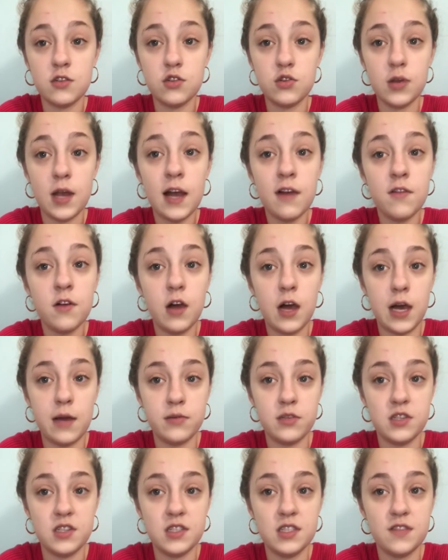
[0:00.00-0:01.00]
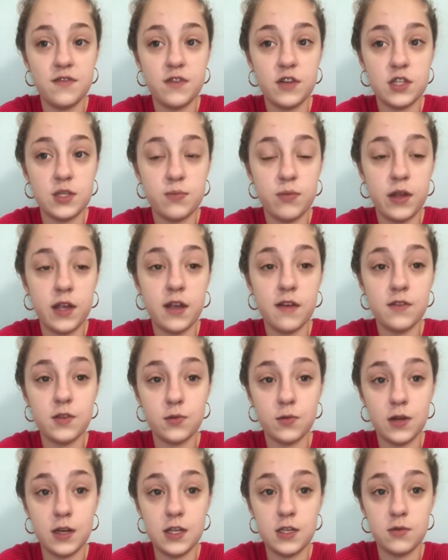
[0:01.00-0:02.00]
travel options for spring of
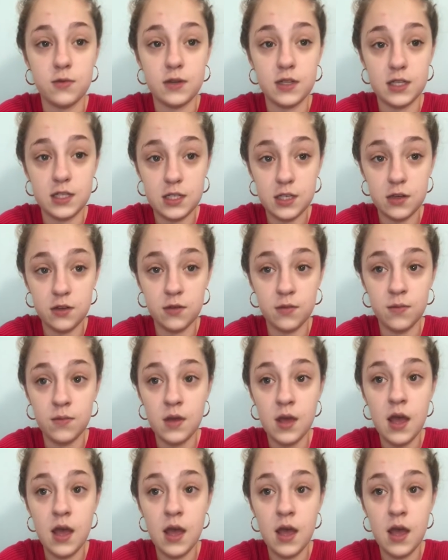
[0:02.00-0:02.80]
2022.